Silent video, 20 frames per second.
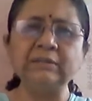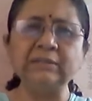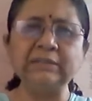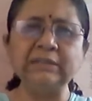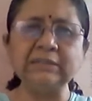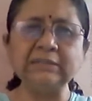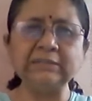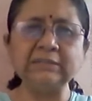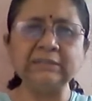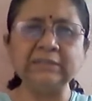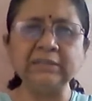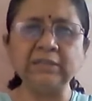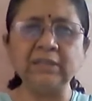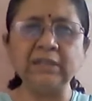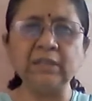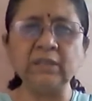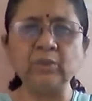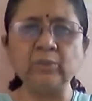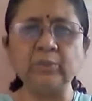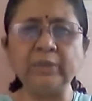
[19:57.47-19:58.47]
This
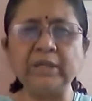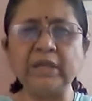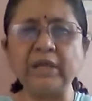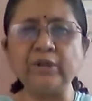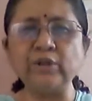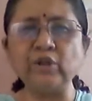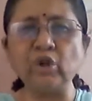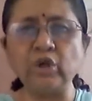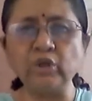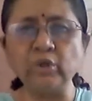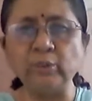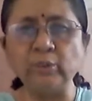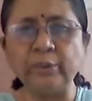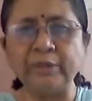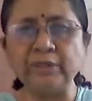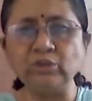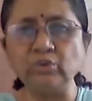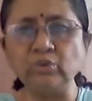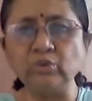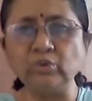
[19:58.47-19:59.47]
year we are not
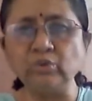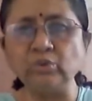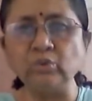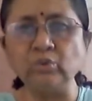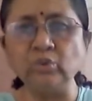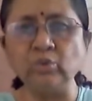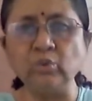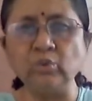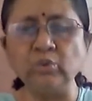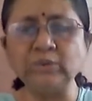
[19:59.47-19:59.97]
going to do